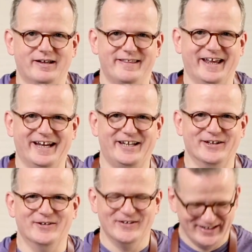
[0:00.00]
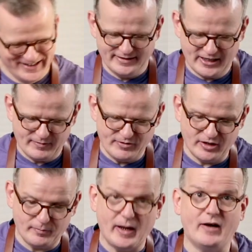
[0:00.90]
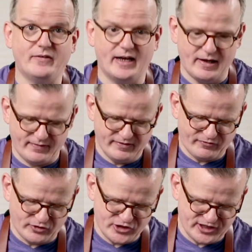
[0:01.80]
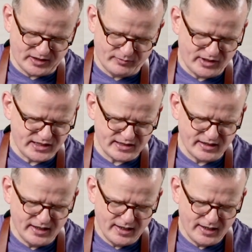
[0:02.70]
Thank you. Now that I'm done pounding out the first chicken breast,